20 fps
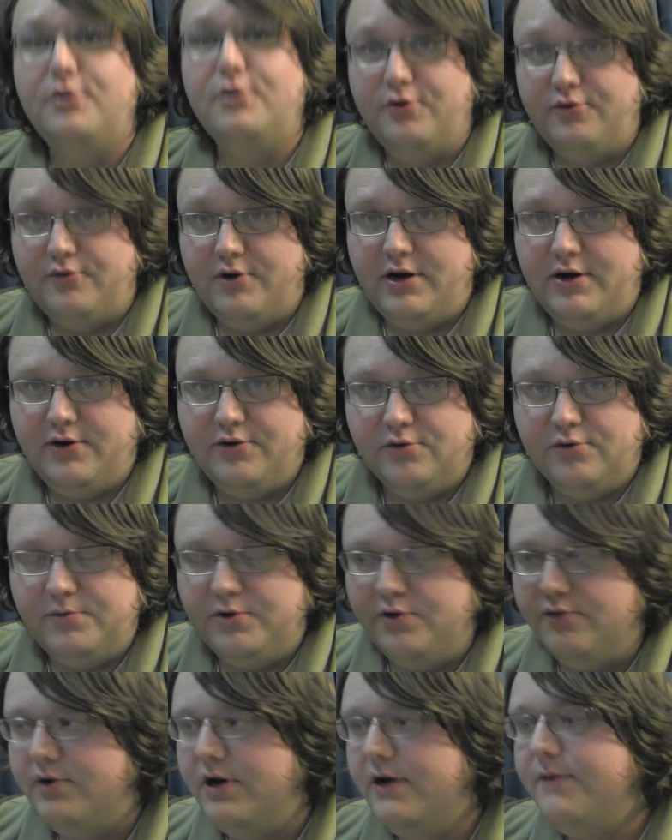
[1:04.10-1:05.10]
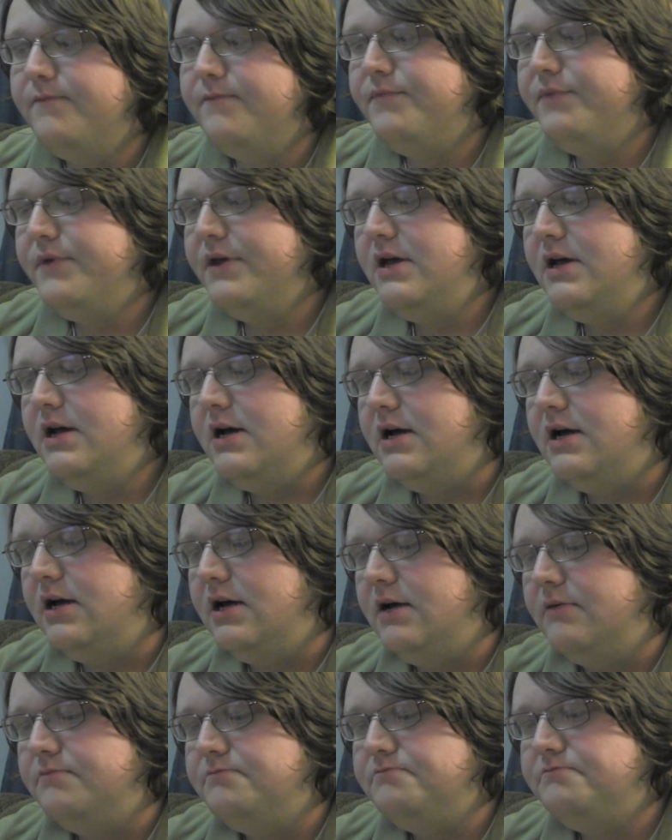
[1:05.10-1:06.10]
Blu-ray, cool Blu-ray.
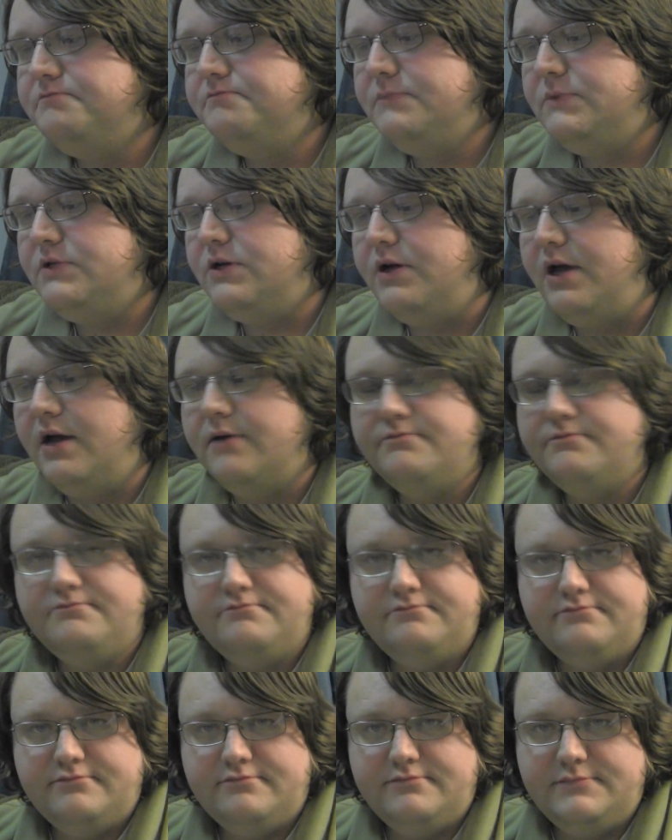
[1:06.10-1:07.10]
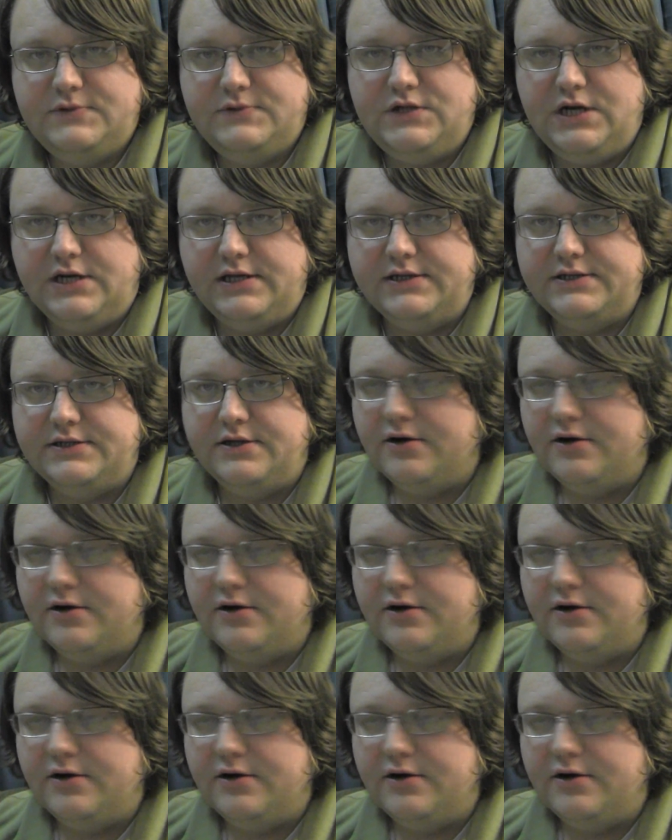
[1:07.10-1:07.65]
Um, so yeah, check this